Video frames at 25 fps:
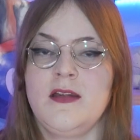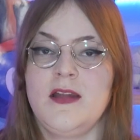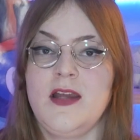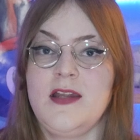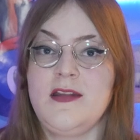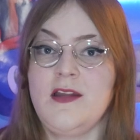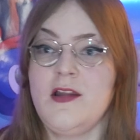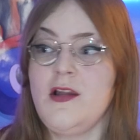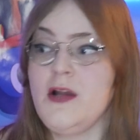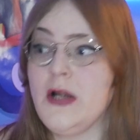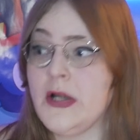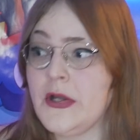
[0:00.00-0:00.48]

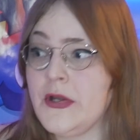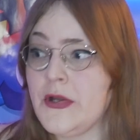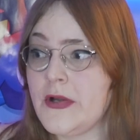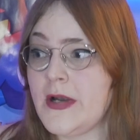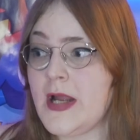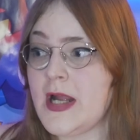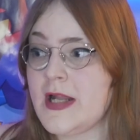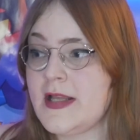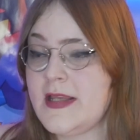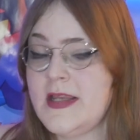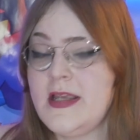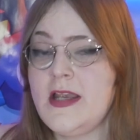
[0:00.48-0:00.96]
Is it a good
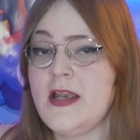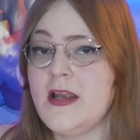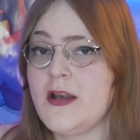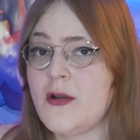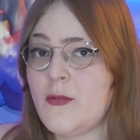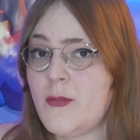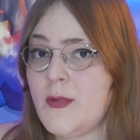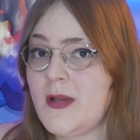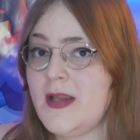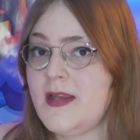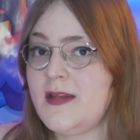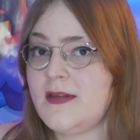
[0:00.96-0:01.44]
idea
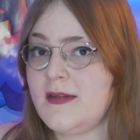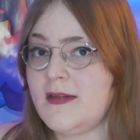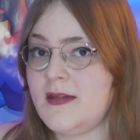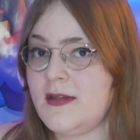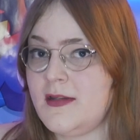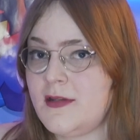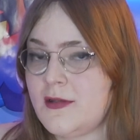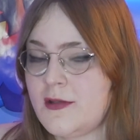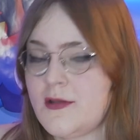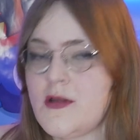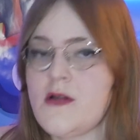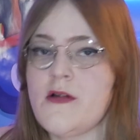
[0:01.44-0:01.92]
to release
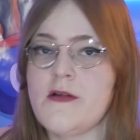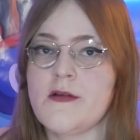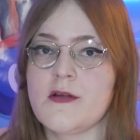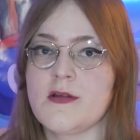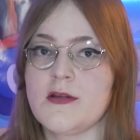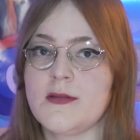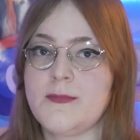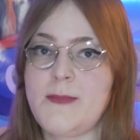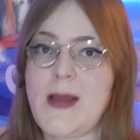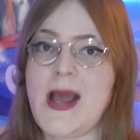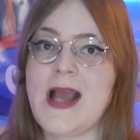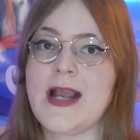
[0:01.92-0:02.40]
these
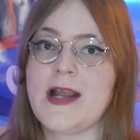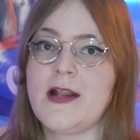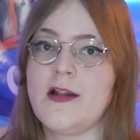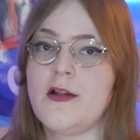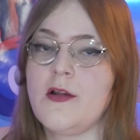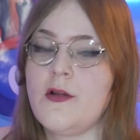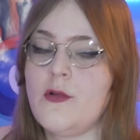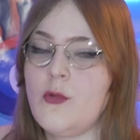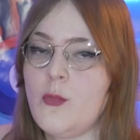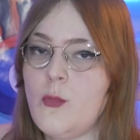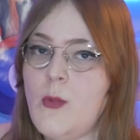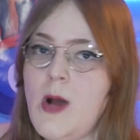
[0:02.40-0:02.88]
starters back
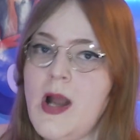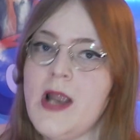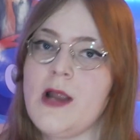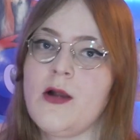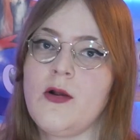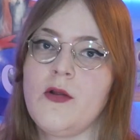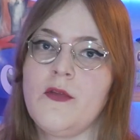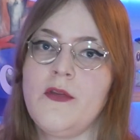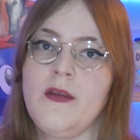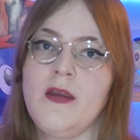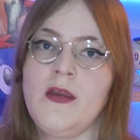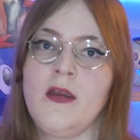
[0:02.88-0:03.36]
into the
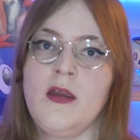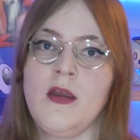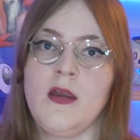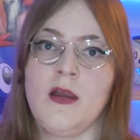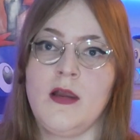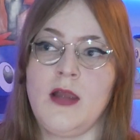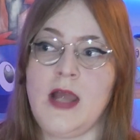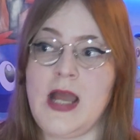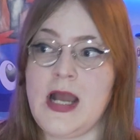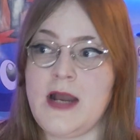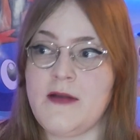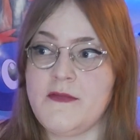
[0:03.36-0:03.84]
wild
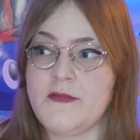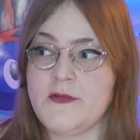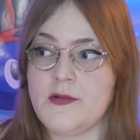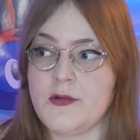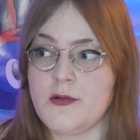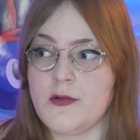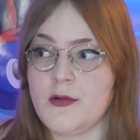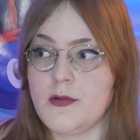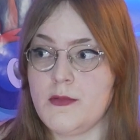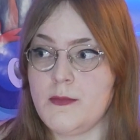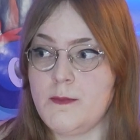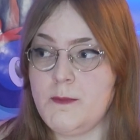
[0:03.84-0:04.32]

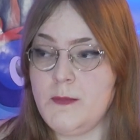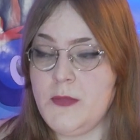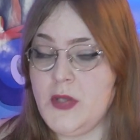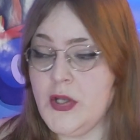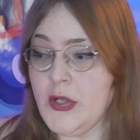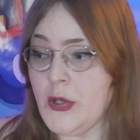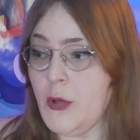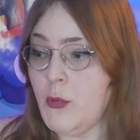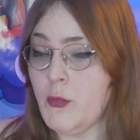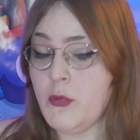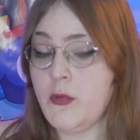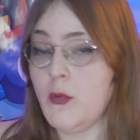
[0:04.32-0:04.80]
after,
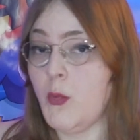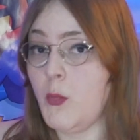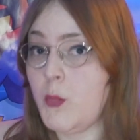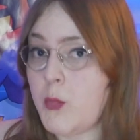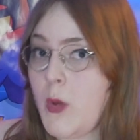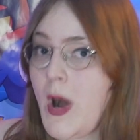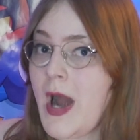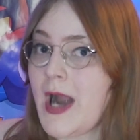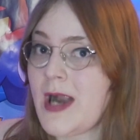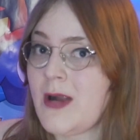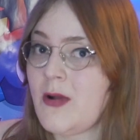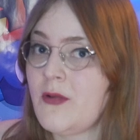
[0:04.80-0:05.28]
you know, the
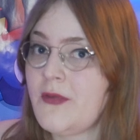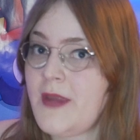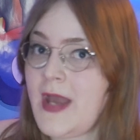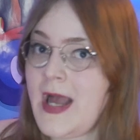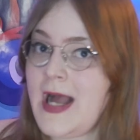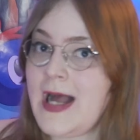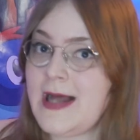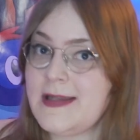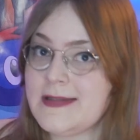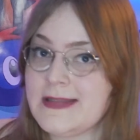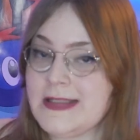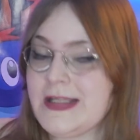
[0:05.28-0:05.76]
wild
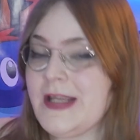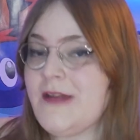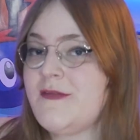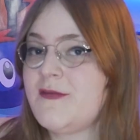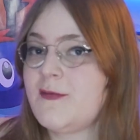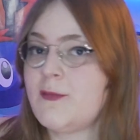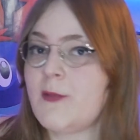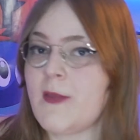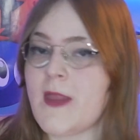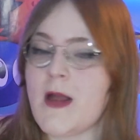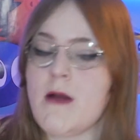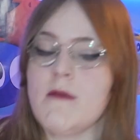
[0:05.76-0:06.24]
has
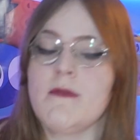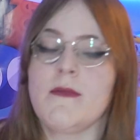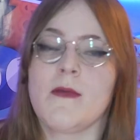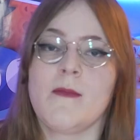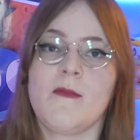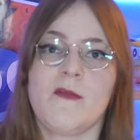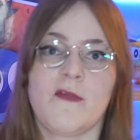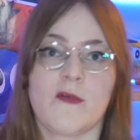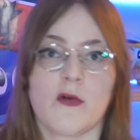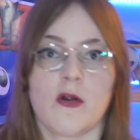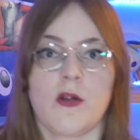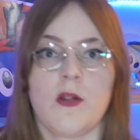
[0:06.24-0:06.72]
lived without
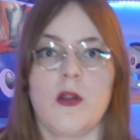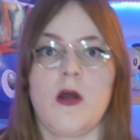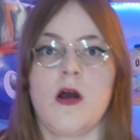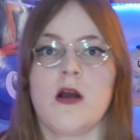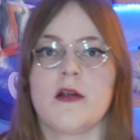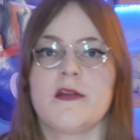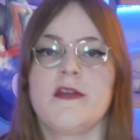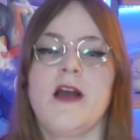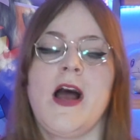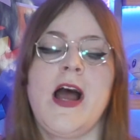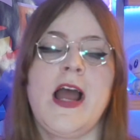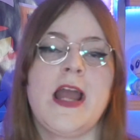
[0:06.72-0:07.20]
them for a
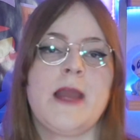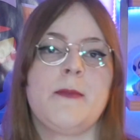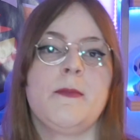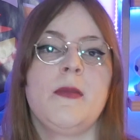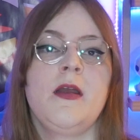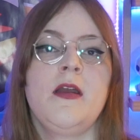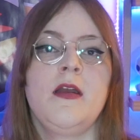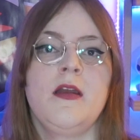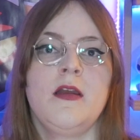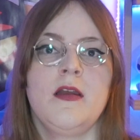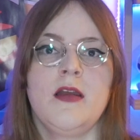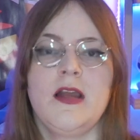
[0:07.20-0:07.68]
long time,
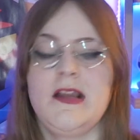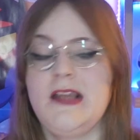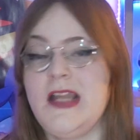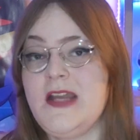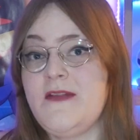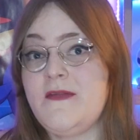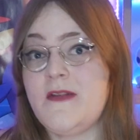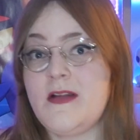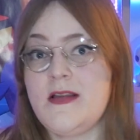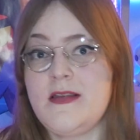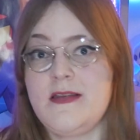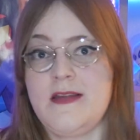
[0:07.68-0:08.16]
and
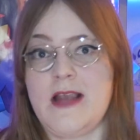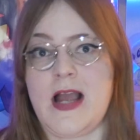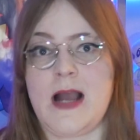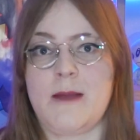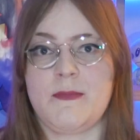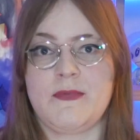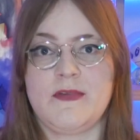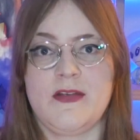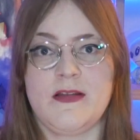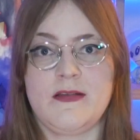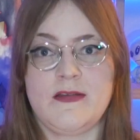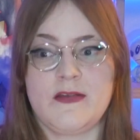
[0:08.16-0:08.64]
they've
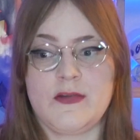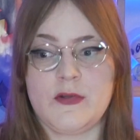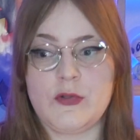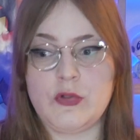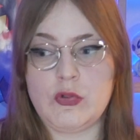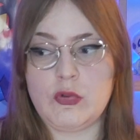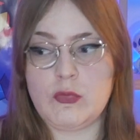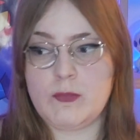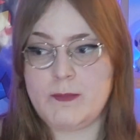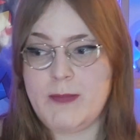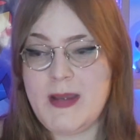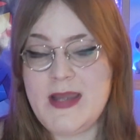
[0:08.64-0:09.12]
adapted
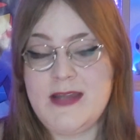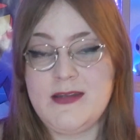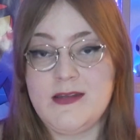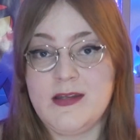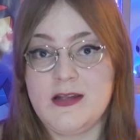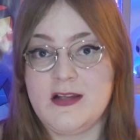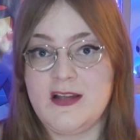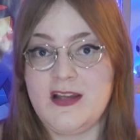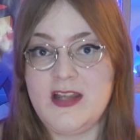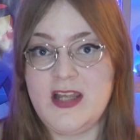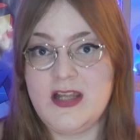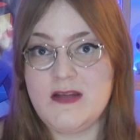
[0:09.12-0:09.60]
to
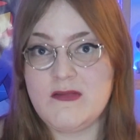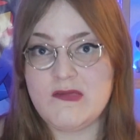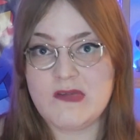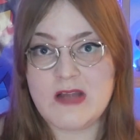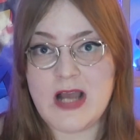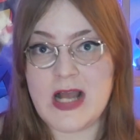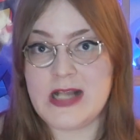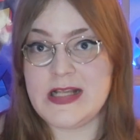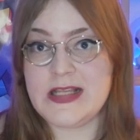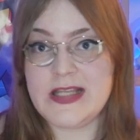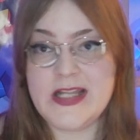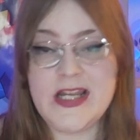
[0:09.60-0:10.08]
basically
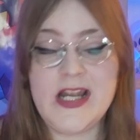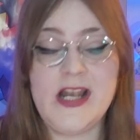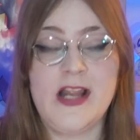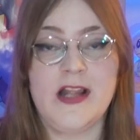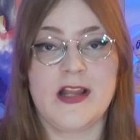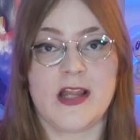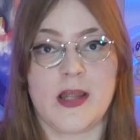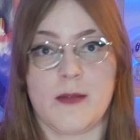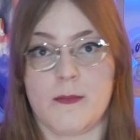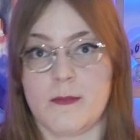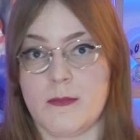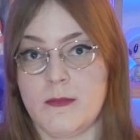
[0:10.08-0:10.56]
not
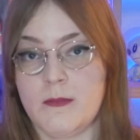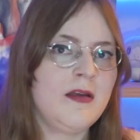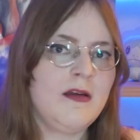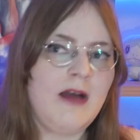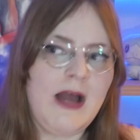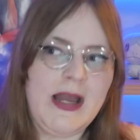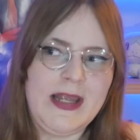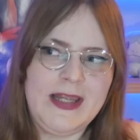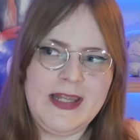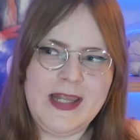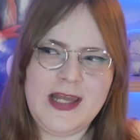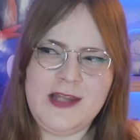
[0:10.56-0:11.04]
needing them?
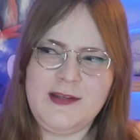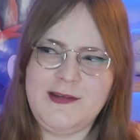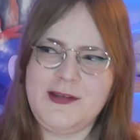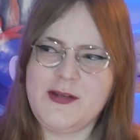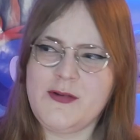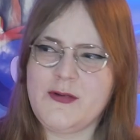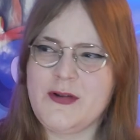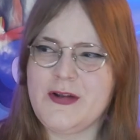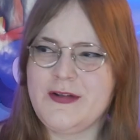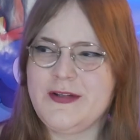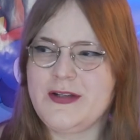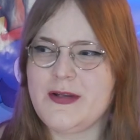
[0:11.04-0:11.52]
I guess
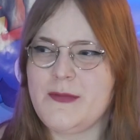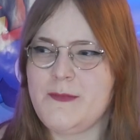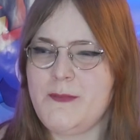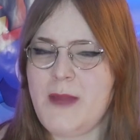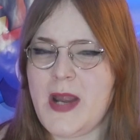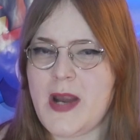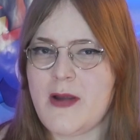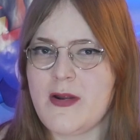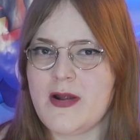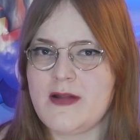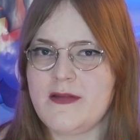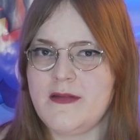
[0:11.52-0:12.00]
you could
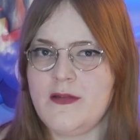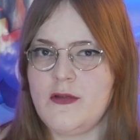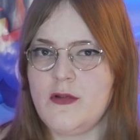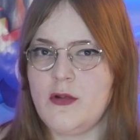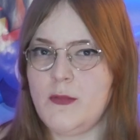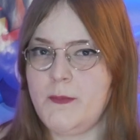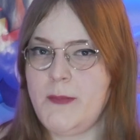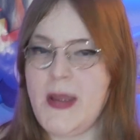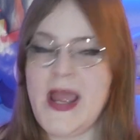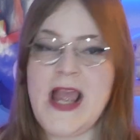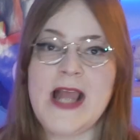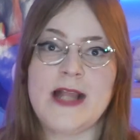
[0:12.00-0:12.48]
compare it
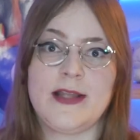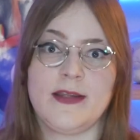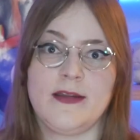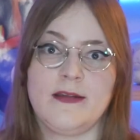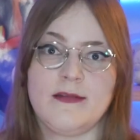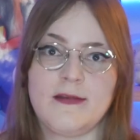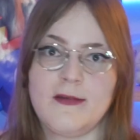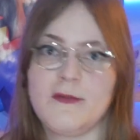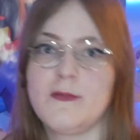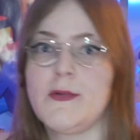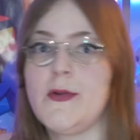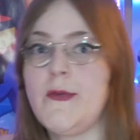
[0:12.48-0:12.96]
to
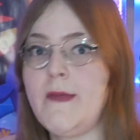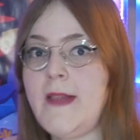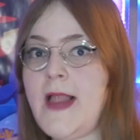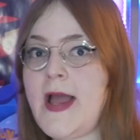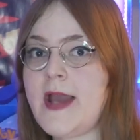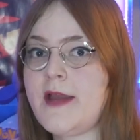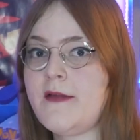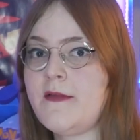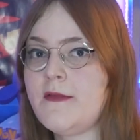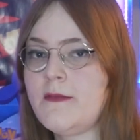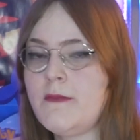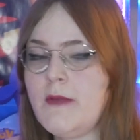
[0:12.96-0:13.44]
pandas in real
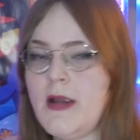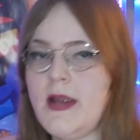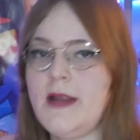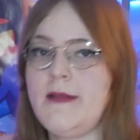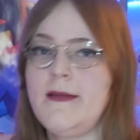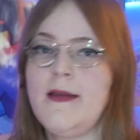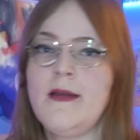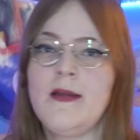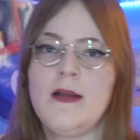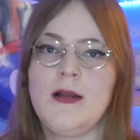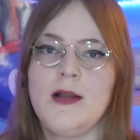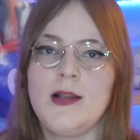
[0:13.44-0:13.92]
life, right?